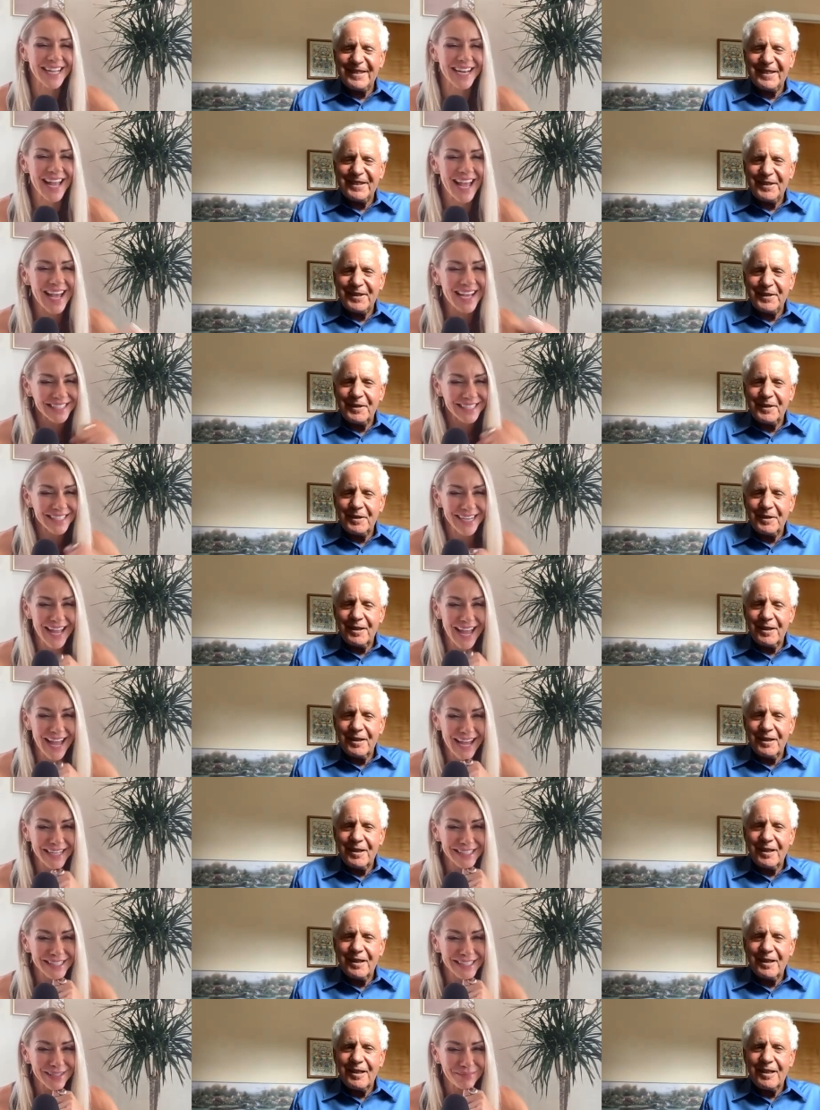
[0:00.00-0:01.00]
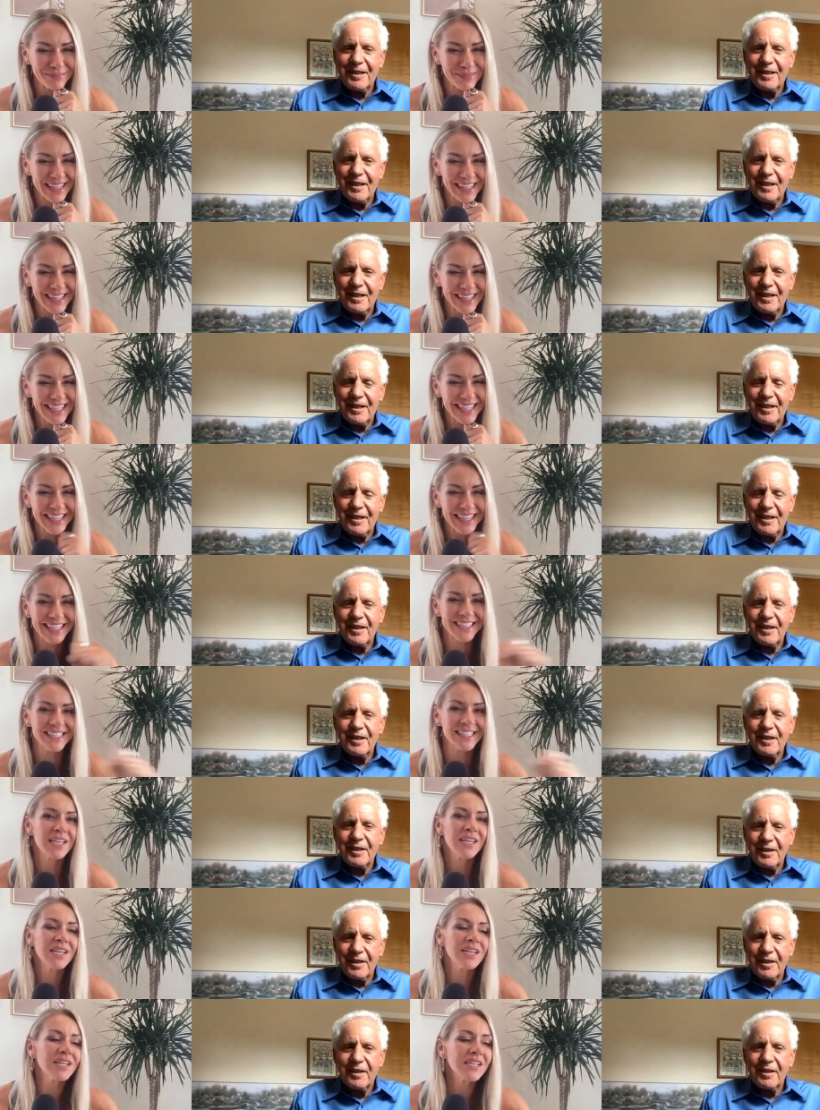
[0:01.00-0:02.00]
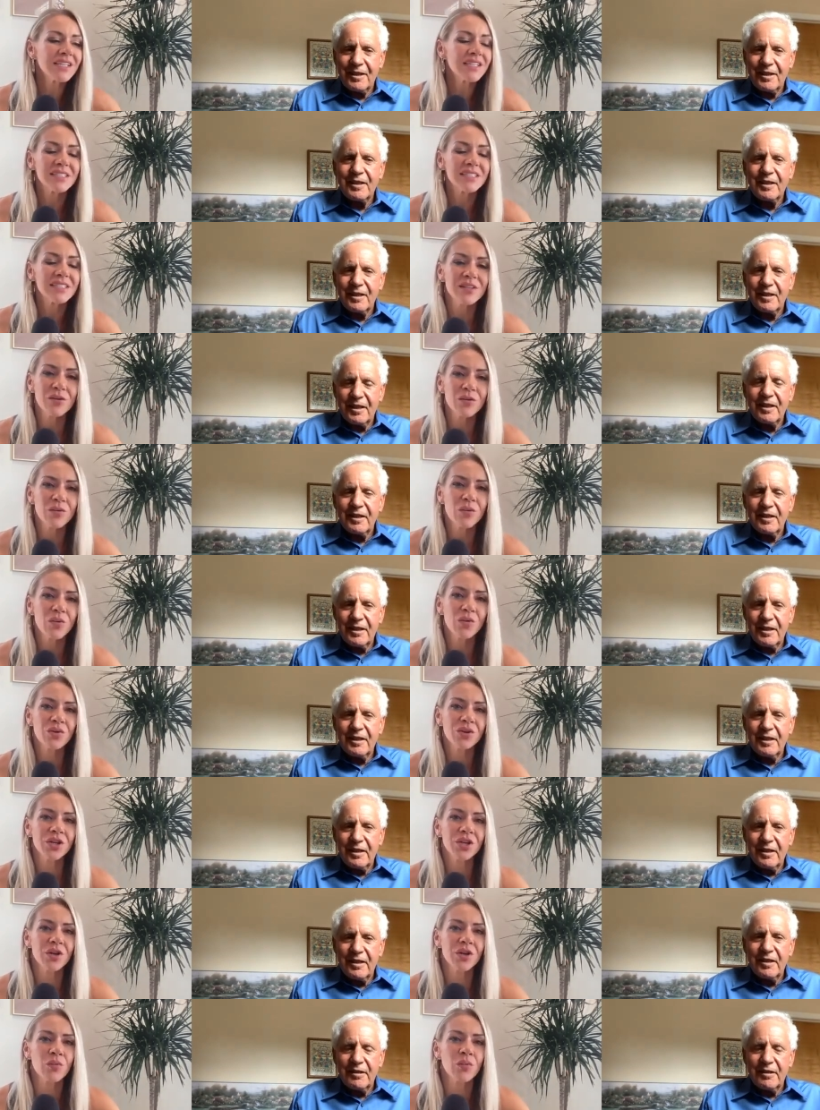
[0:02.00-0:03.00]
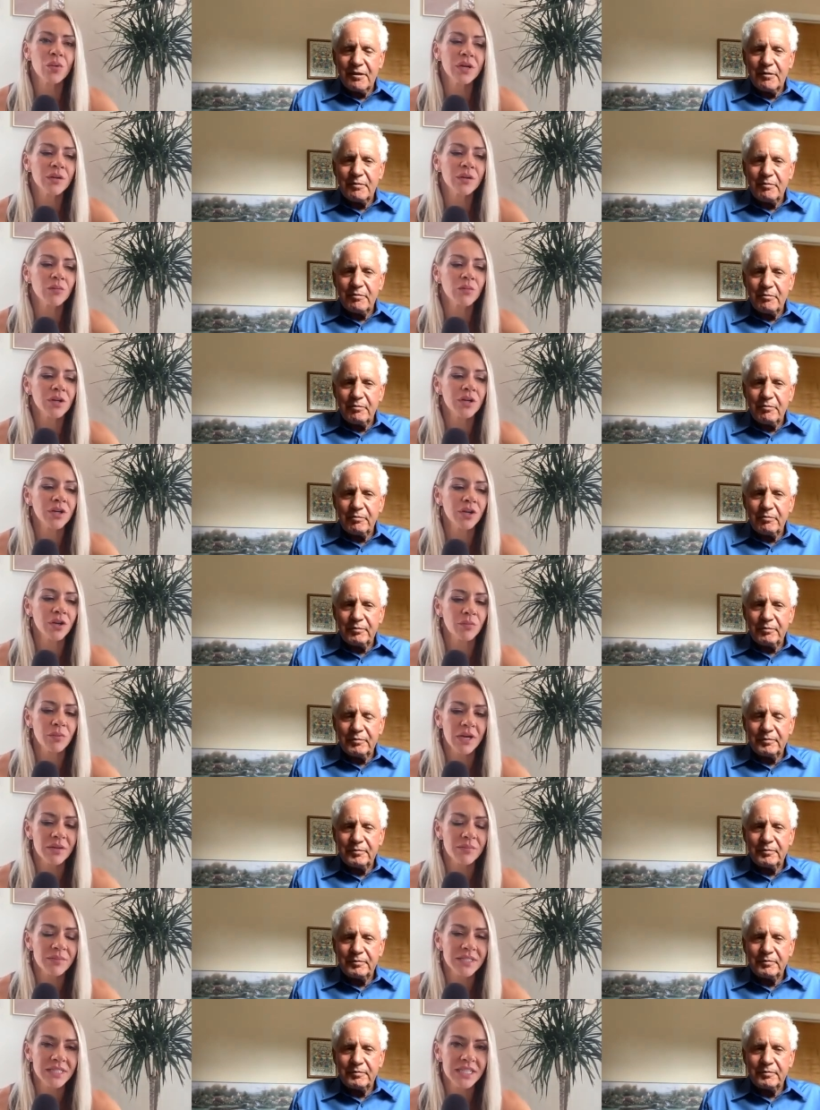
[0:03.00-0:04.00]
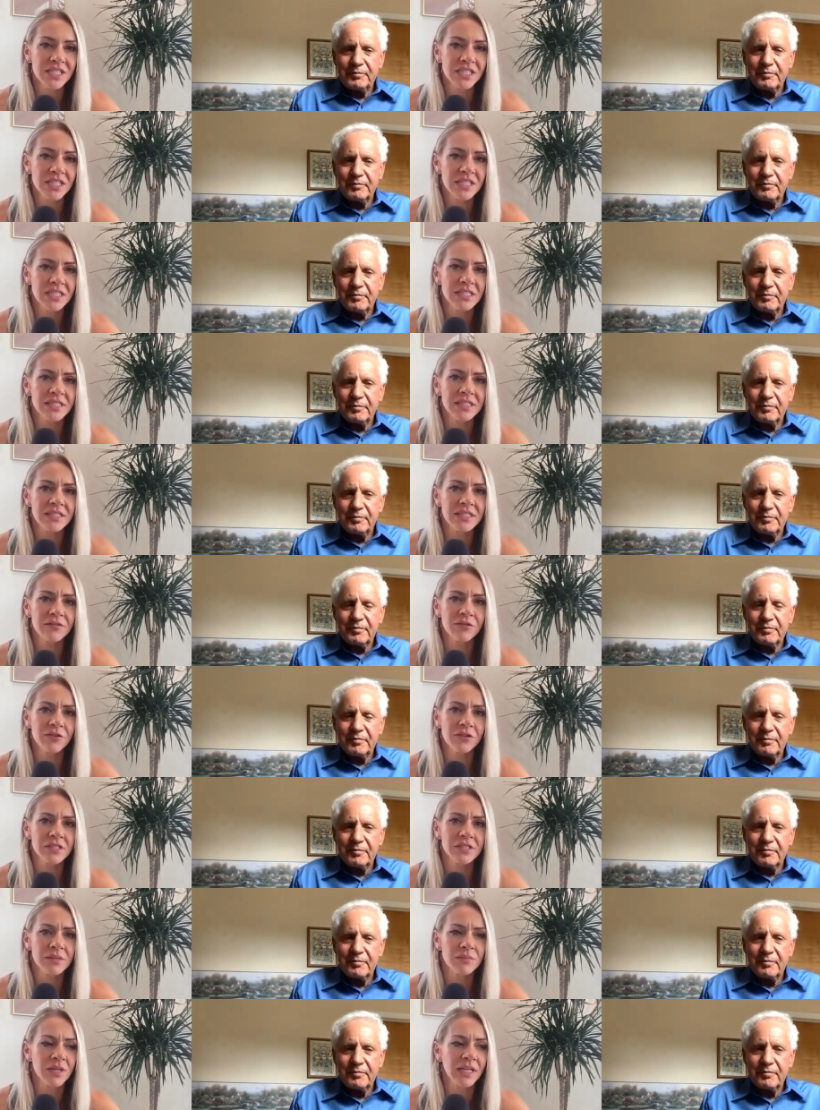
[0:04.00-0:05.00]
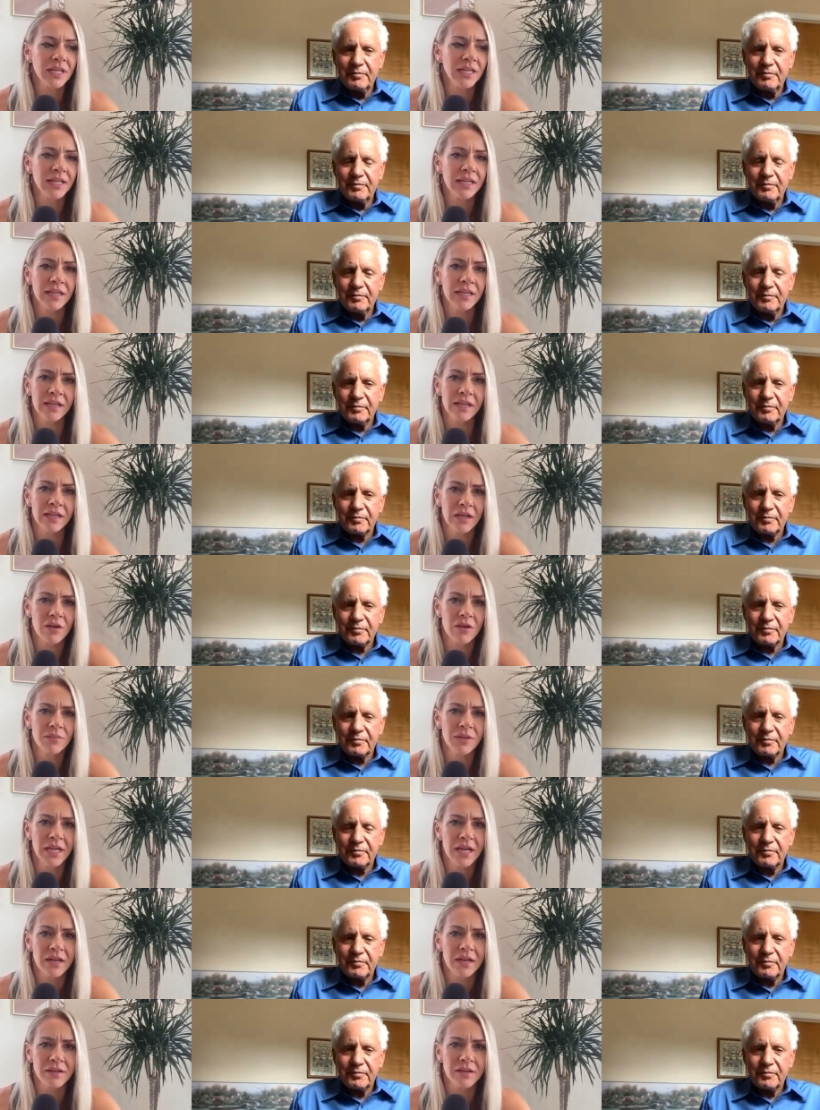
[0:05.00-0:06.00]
Speaker 1: that hasn't had something like this? So, you know, what are your recommendations for somebody in coming out